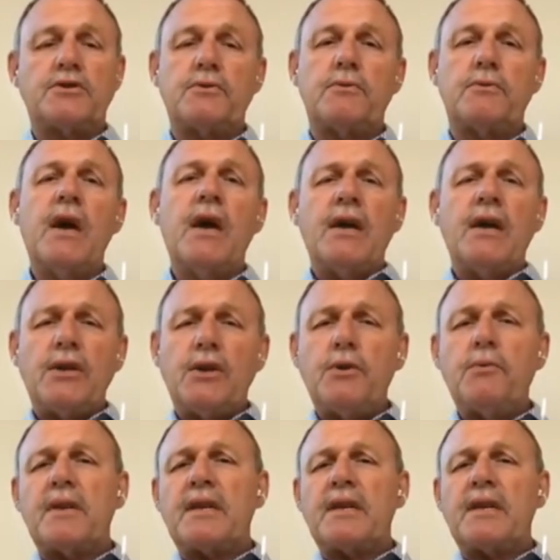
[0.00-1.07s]
So you
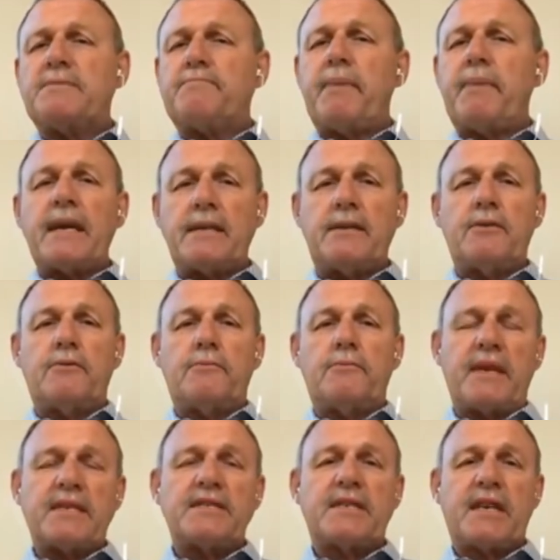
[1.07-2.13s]
would expect there would be
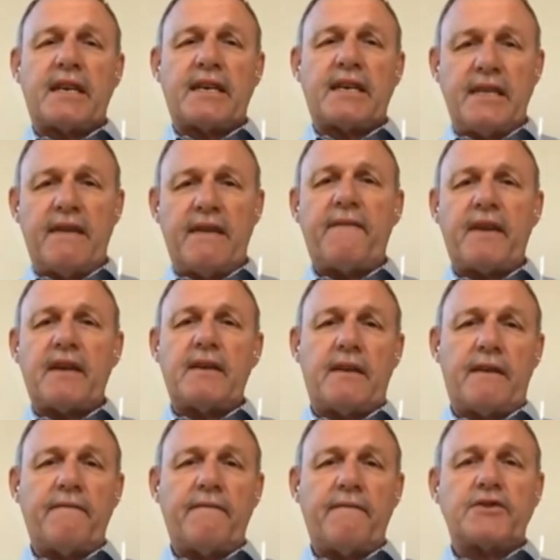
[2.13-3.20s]
a significant
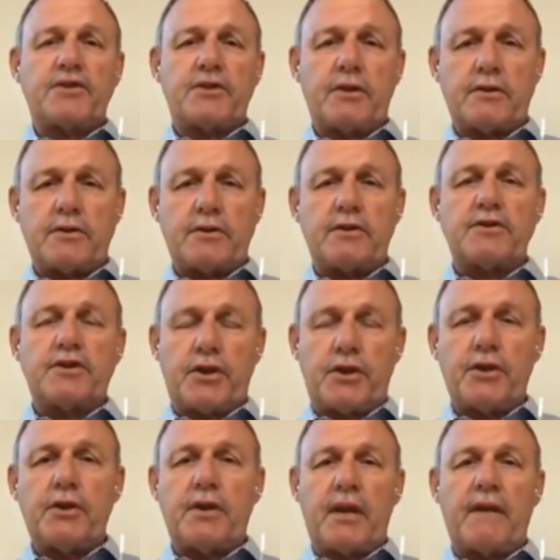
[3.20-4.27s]
infrastructure,
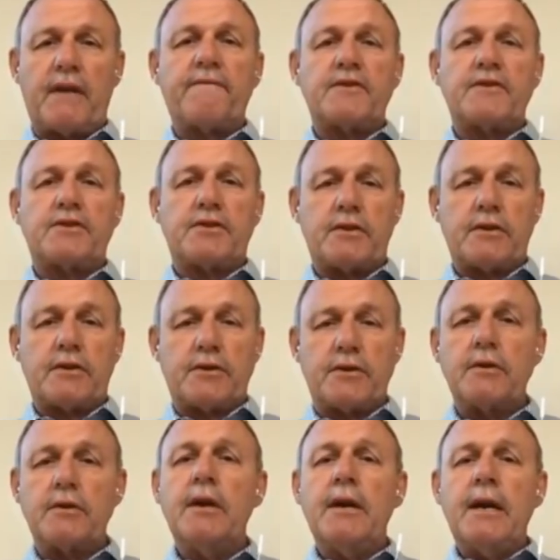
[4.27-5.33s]
security infrastructure,